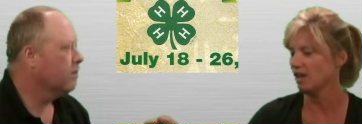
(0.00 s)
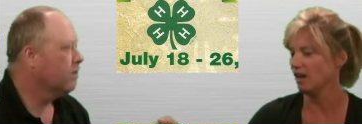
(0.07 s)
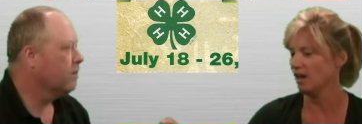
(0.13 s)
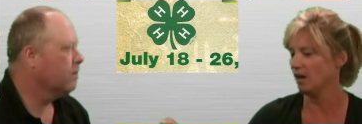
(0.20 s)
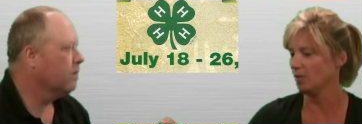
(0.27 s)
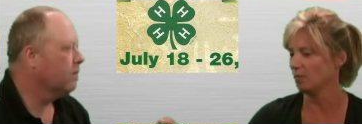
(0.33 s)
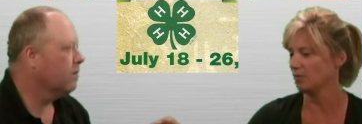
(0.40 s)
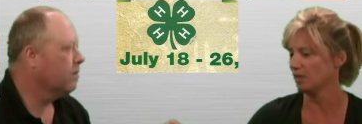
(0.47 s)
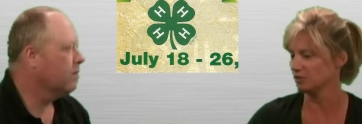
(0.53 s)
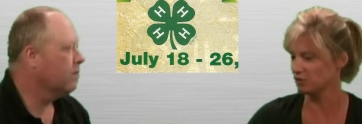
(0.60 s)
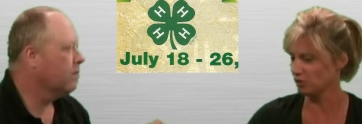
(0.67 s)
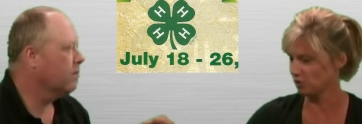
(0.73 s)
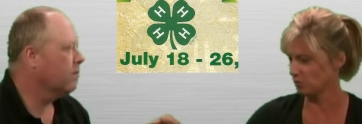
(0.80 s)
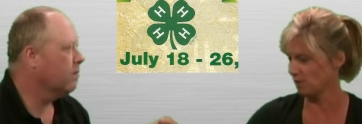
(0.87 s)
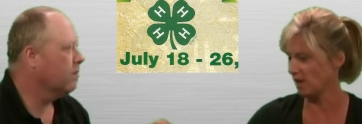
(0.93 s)
Speaker 1: Um, they'll
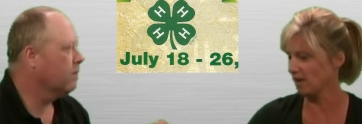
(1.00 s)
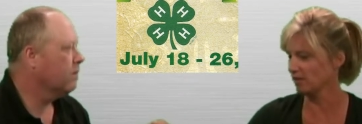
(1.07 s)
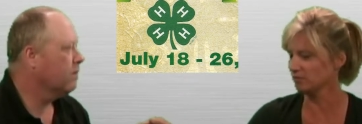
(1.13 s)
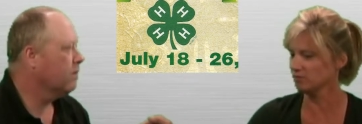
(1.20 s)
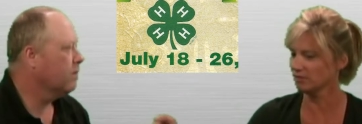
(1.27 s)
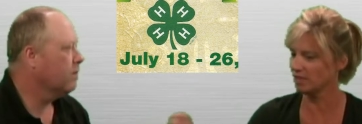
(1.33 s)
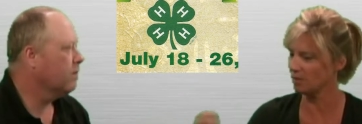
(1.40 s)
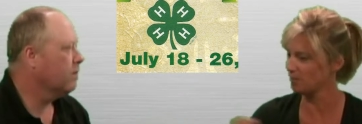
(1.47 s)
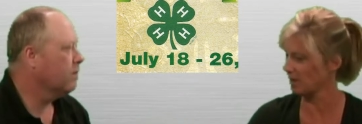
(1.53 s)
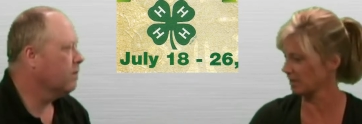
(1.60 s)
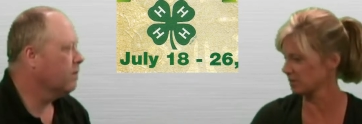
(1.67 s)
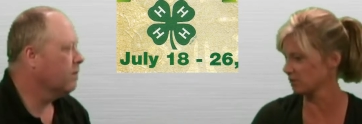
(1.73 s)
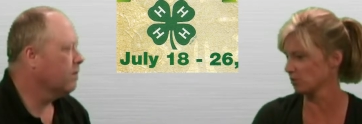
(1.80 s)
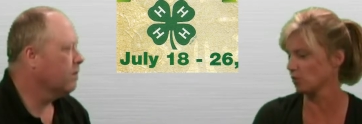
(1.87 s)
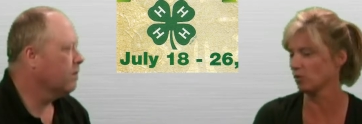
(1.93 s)
turn around, come
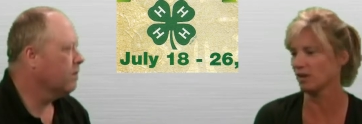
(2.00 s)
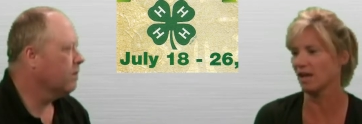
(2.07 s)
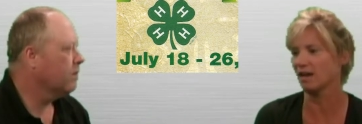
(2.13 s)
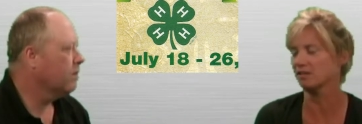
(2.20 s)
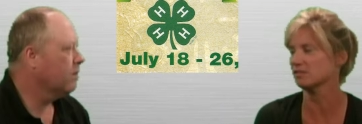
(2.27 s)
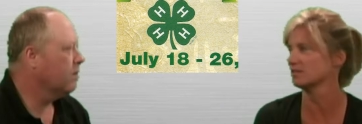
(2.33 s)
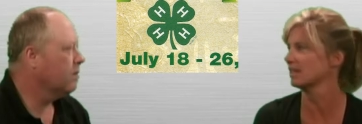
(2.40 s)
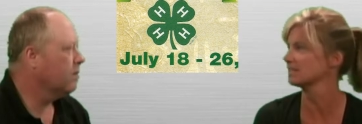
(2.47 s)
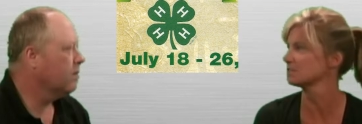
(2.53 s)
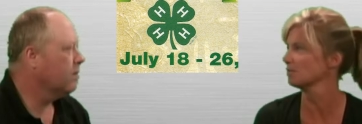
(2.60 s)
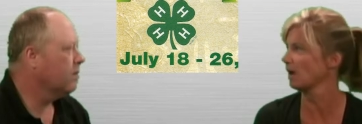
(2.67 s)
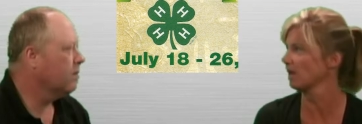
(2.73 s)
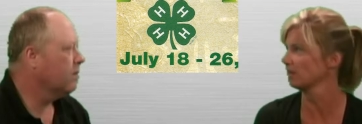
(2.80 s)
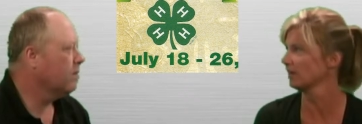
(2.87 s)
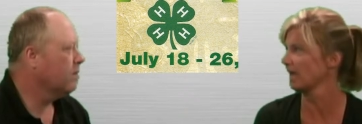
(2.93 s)
back to the courthouse, and that's a
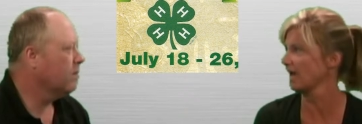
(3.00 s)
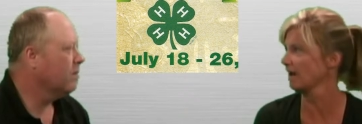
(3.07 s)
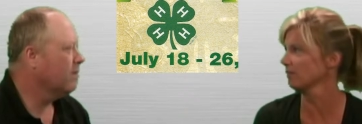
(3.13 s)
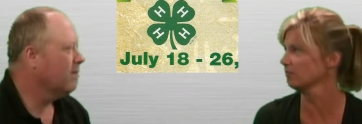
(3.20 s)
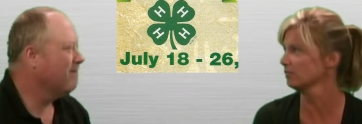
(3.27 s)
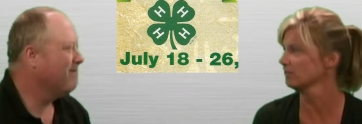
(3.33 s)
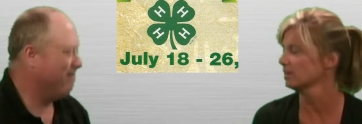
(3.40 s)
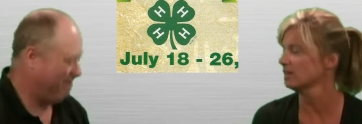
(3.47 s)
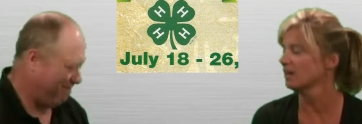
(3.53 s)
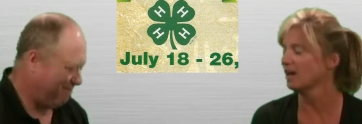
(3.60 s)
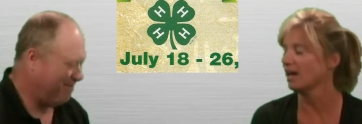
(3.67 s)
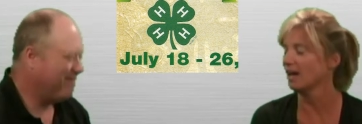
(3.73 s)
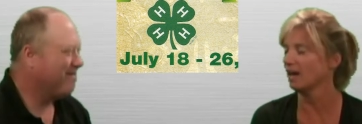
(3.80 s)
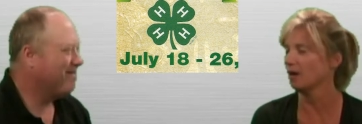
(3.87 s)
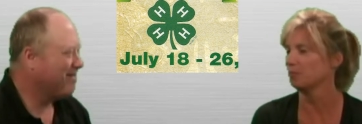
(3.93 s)
mile and a half.
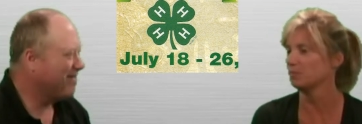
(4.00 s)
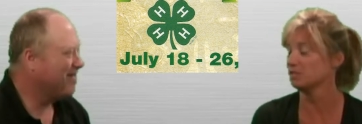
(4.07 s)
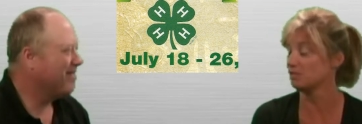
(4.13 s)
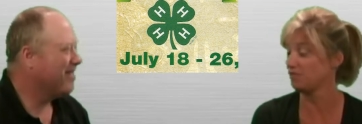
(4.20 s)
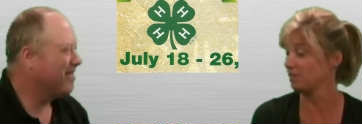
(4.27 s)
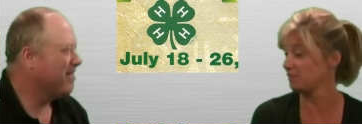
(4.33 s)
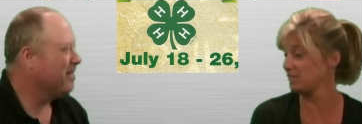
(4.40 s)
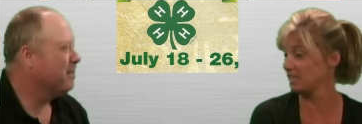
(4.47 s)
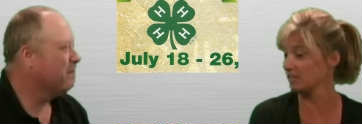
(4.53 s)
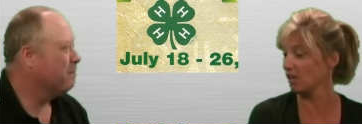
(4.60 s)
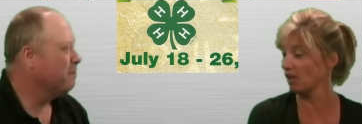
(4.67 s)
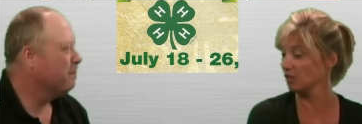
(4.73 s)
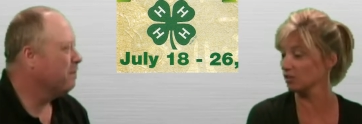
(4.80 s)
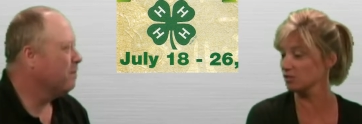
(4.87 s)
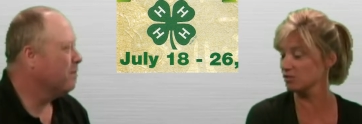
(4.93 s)
Um, it's
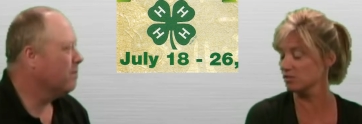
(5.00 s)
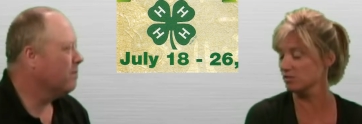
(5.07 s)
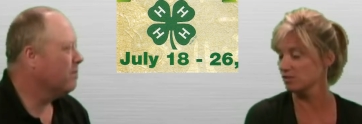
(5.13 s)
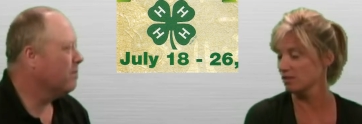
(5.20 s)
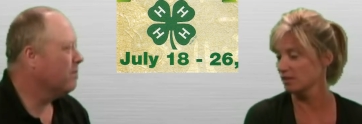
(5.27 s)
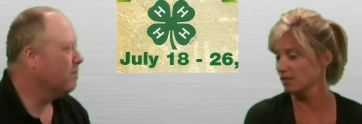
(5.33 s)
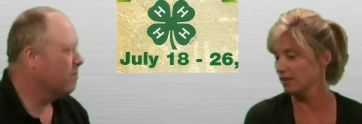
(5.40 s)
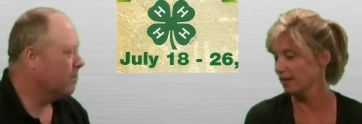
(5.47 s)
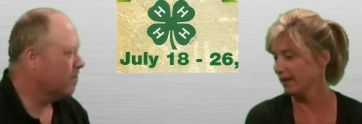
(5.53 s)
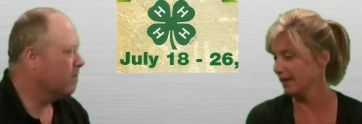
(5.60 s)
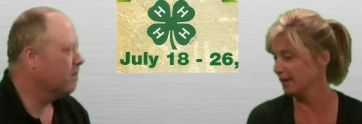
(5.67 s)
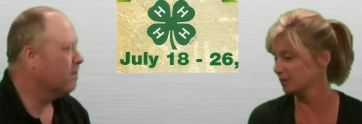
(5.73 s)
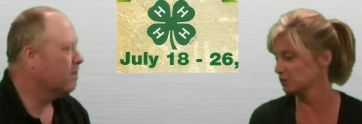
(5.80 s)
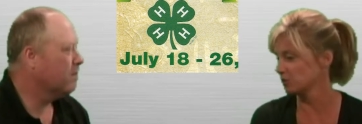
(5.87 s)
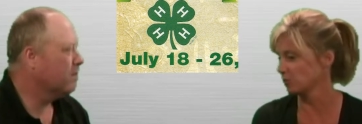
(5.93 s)
$15
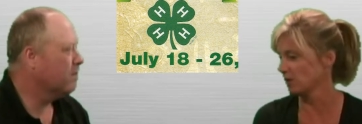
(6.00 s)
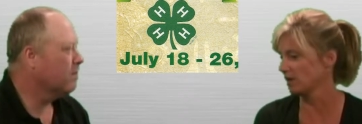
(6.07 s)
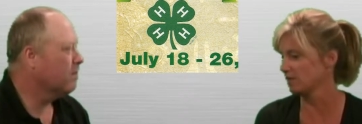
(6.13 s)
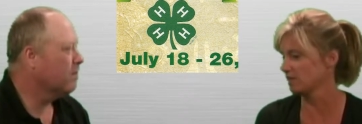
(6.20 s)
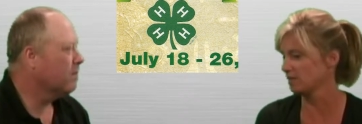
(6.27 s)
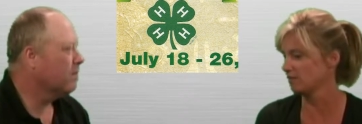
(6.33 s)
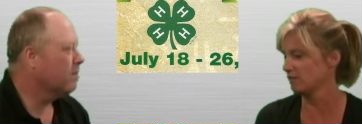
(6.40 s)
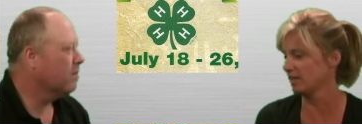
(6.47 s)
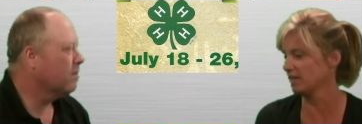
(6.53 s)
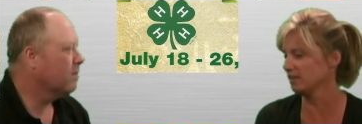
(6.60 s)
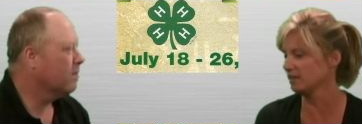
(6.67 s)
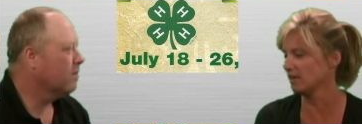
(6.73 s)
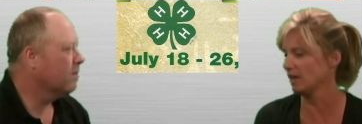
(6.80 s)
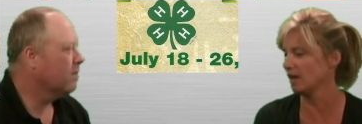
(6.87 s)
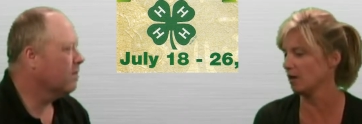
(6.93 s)
uh, to run in the
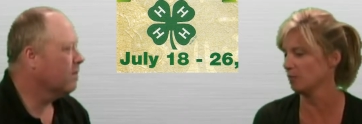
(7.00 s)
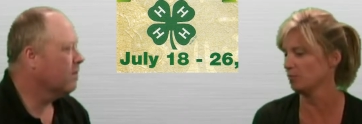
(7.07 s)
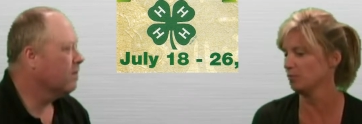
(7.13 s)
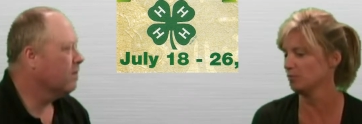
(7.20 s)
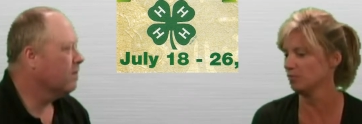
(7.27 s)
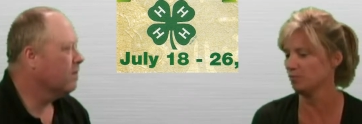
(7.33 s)
event. Um,